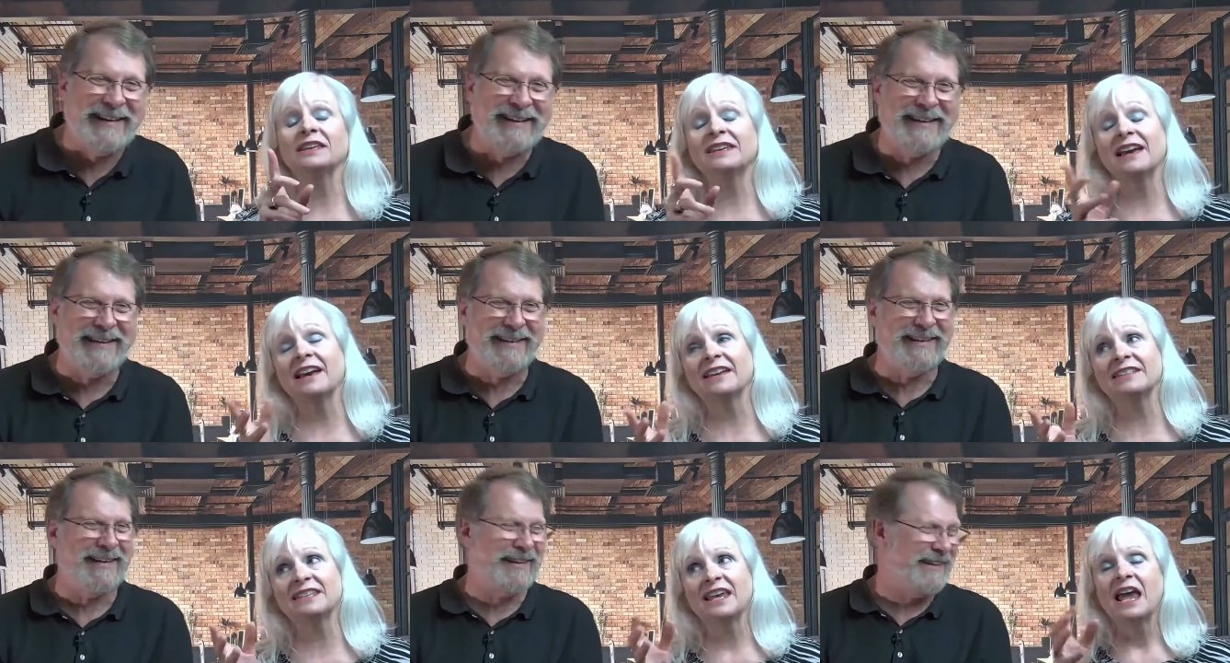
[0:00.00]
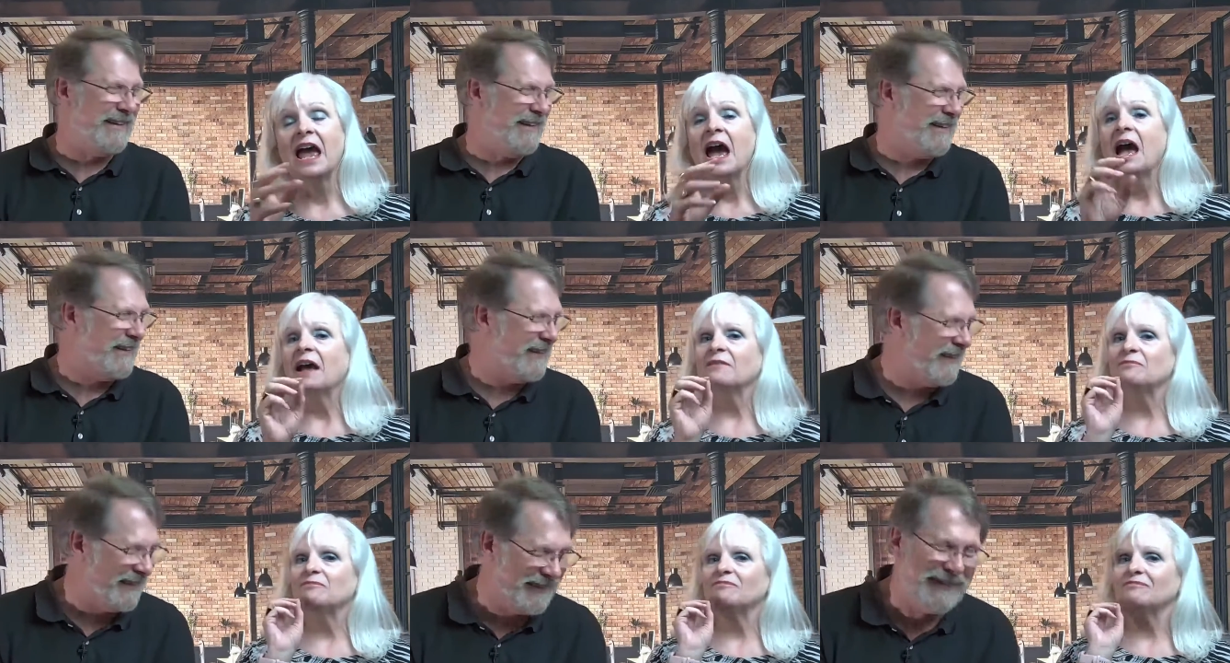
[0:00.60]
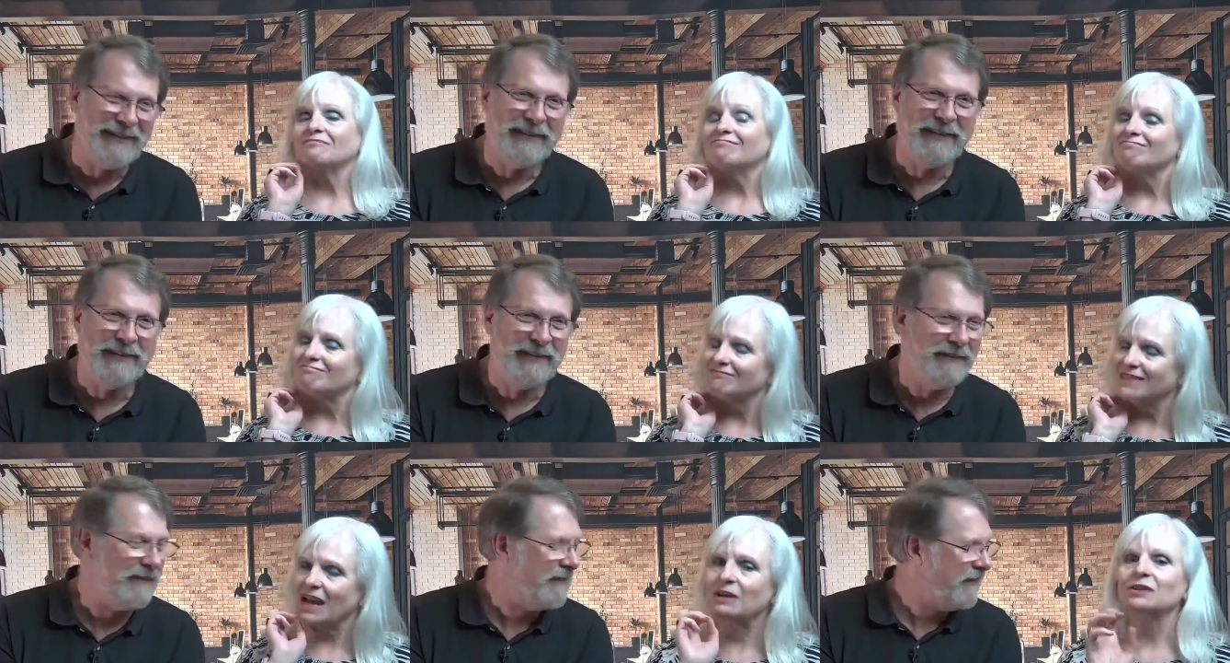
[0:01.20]
Speaker 1: yes.
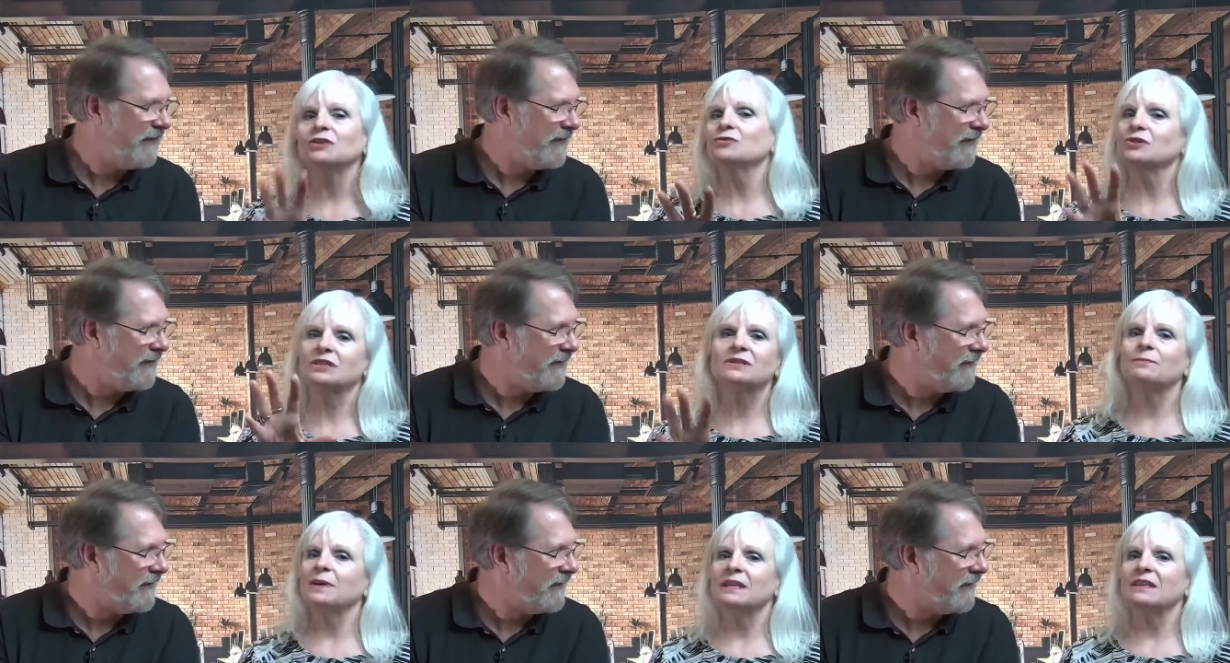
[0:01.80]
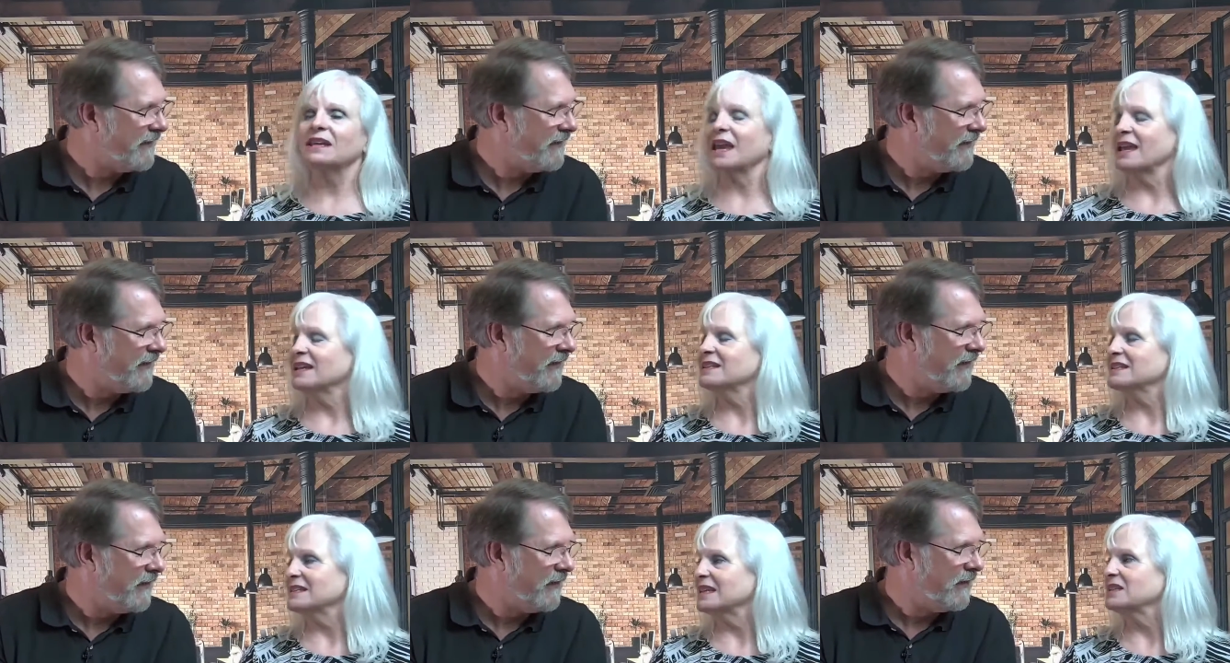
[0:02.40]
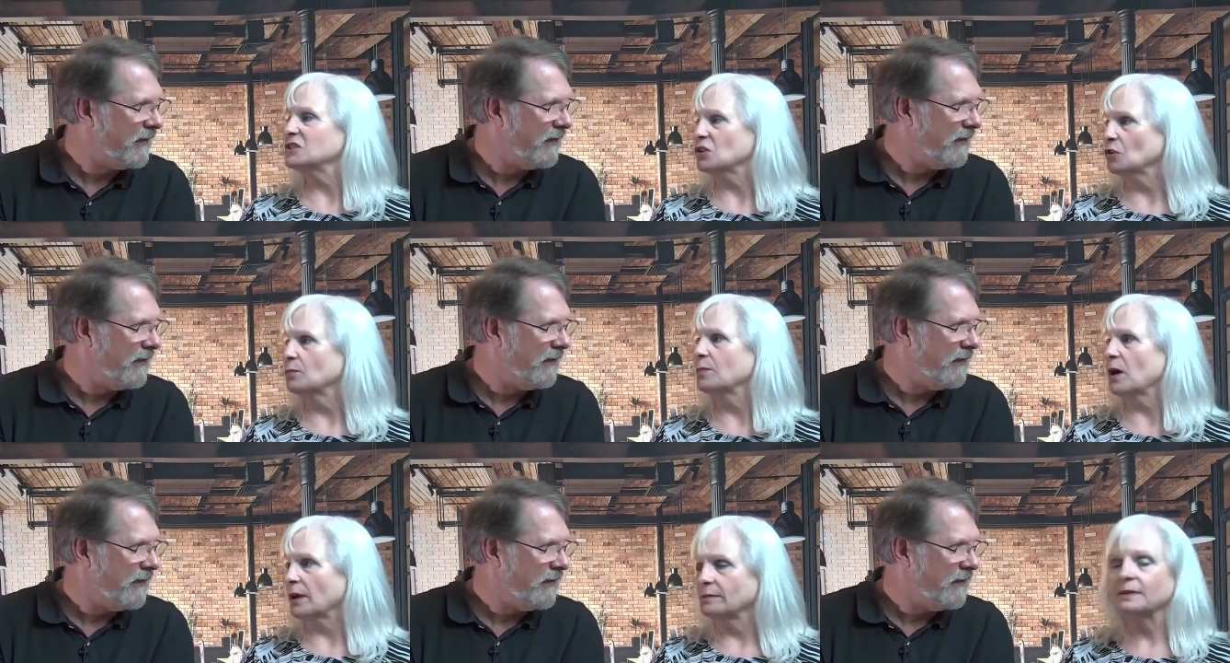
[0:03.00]
That used to be the case until
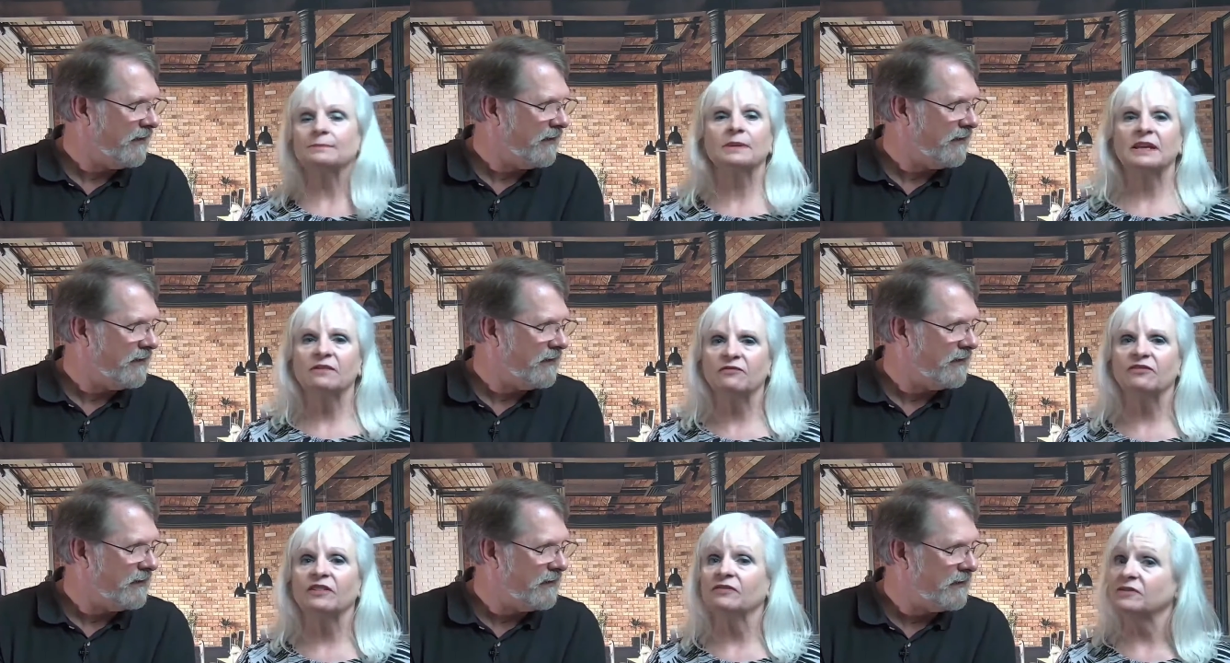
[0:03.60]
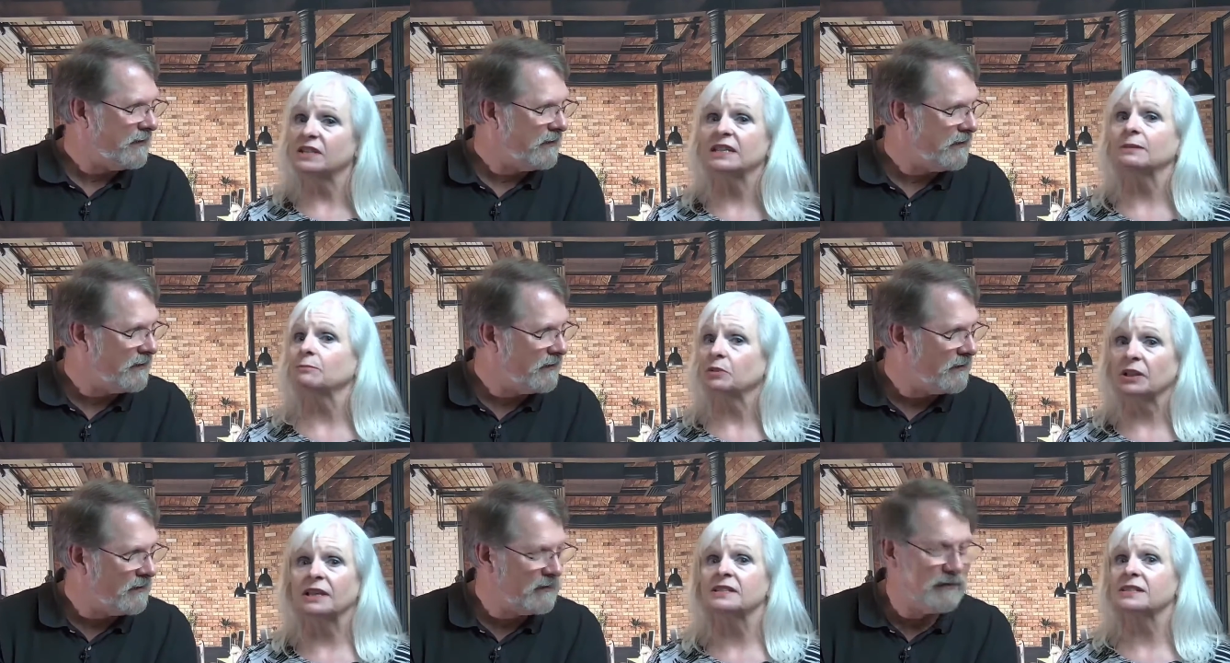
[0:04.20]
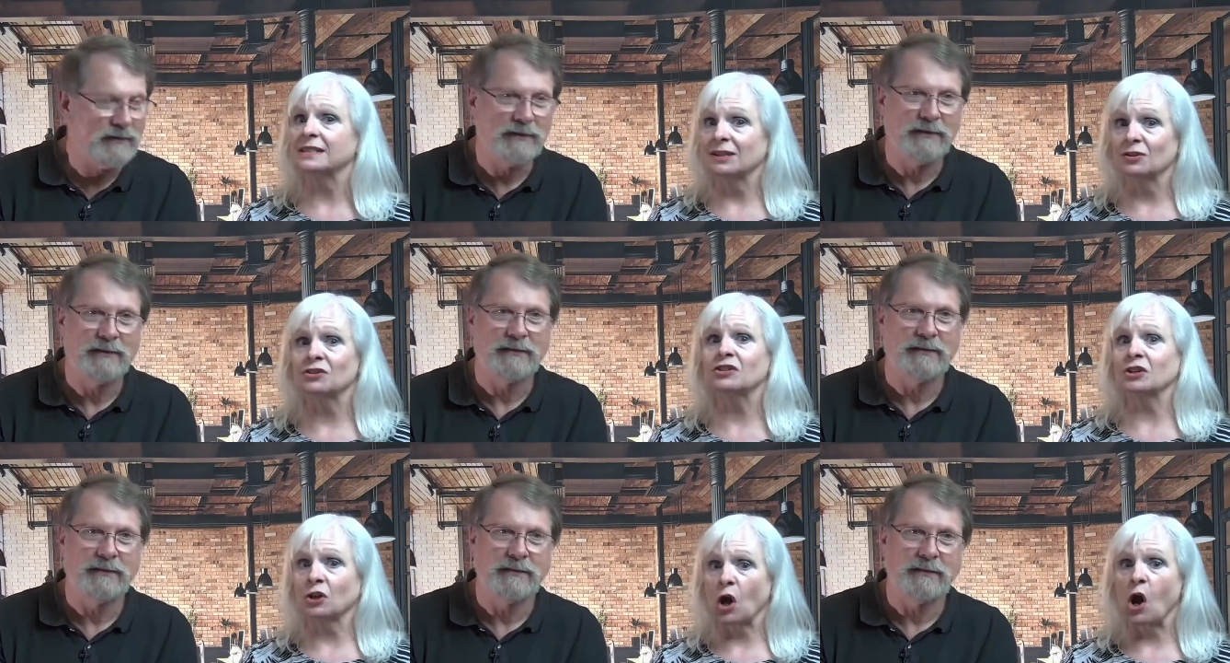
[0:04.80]
probably 15 plus years
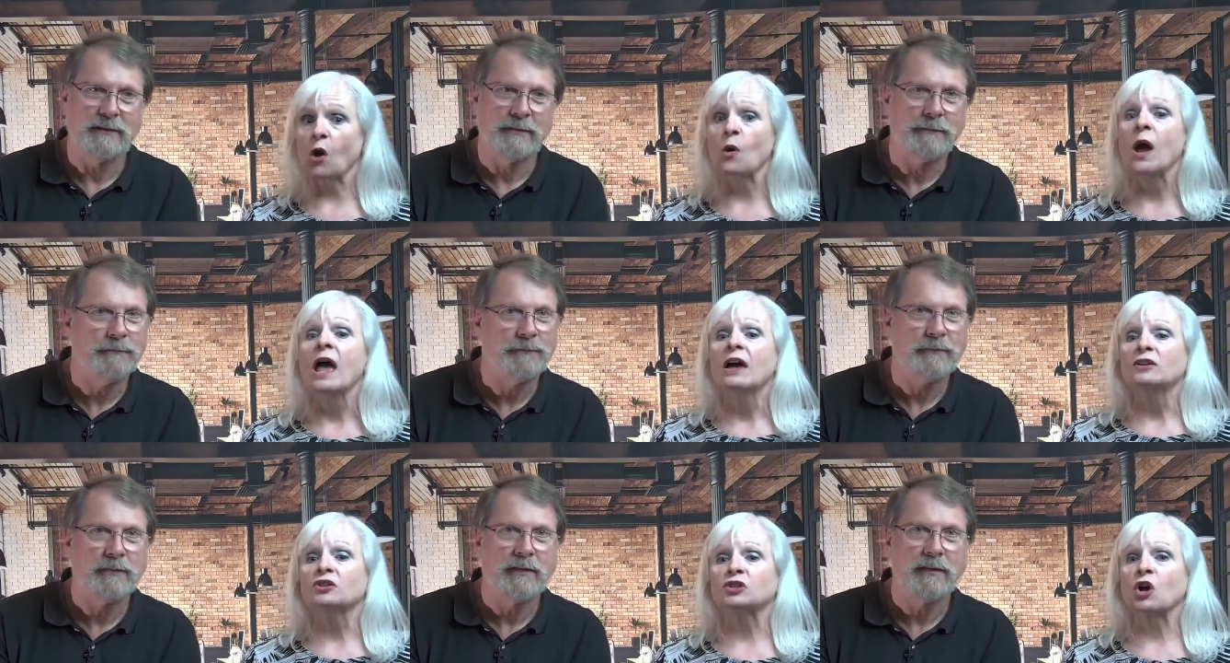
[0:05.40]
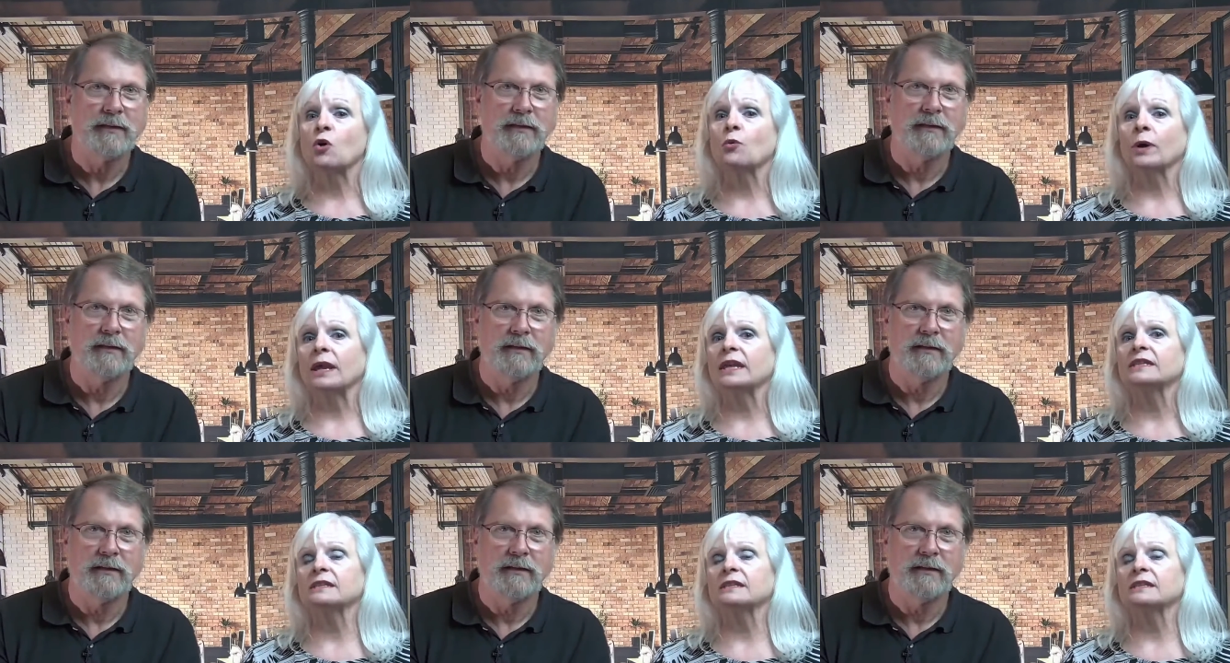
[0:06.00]
ago. So it